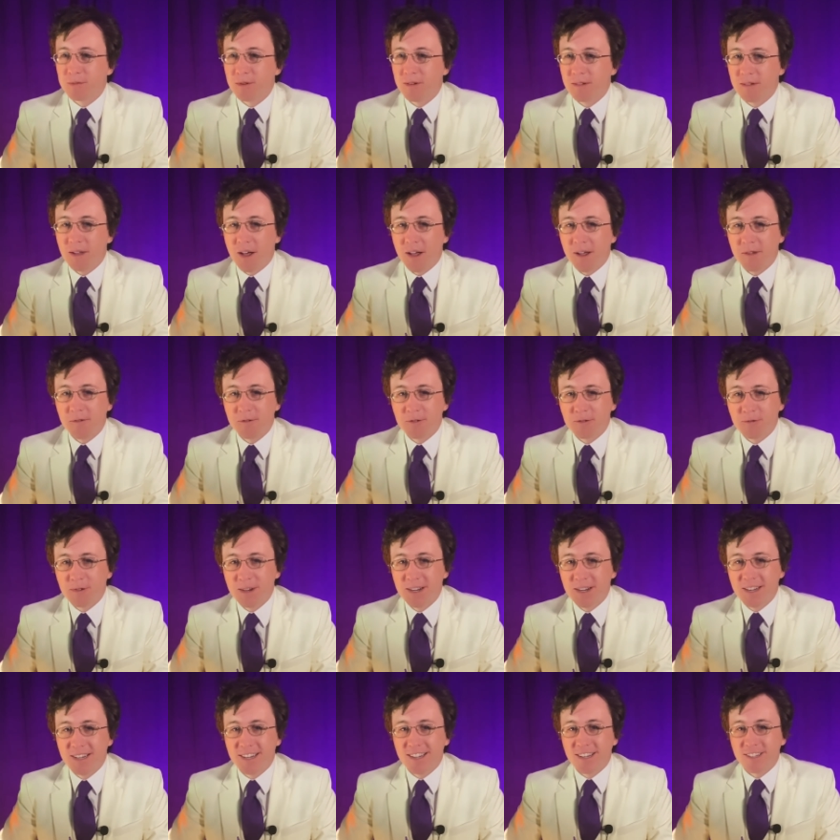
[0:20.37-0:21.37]
I was
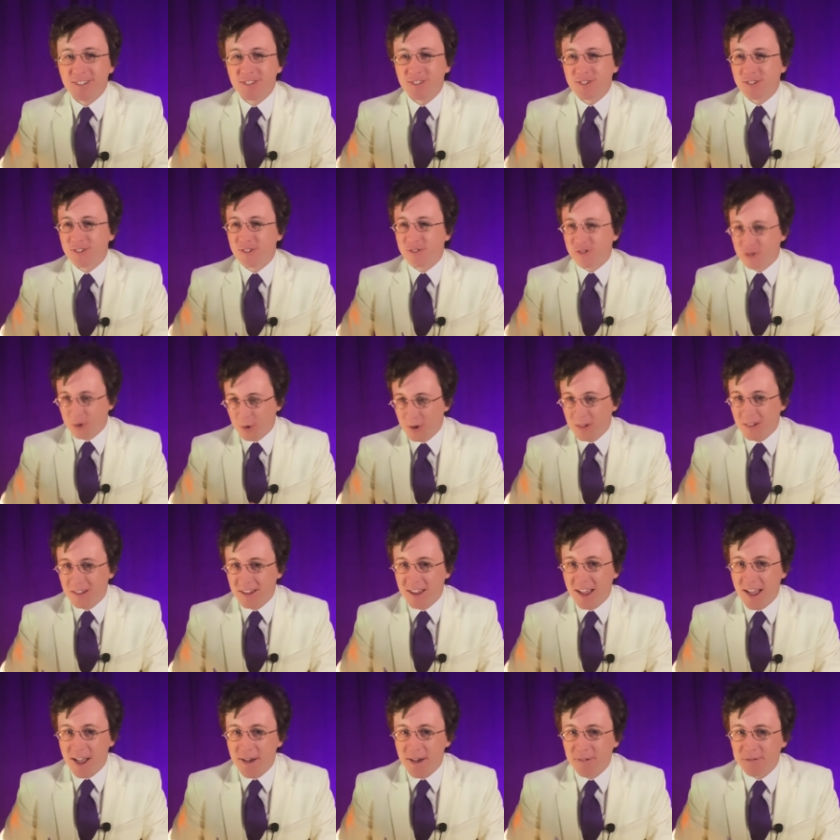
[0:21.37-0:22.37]
reading it shortly
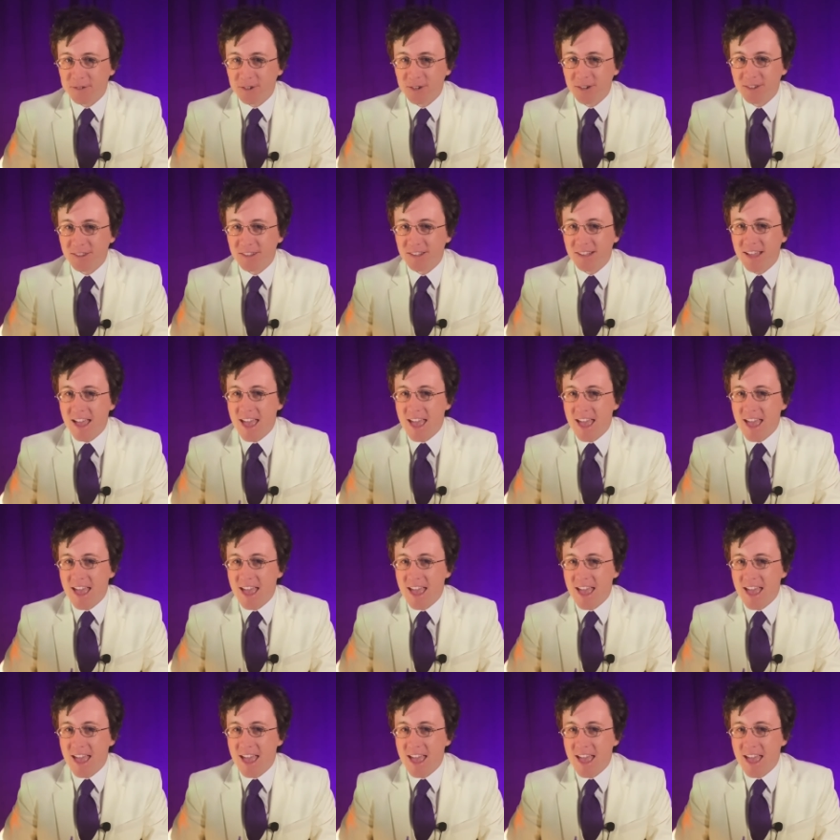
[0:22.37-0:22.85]
after the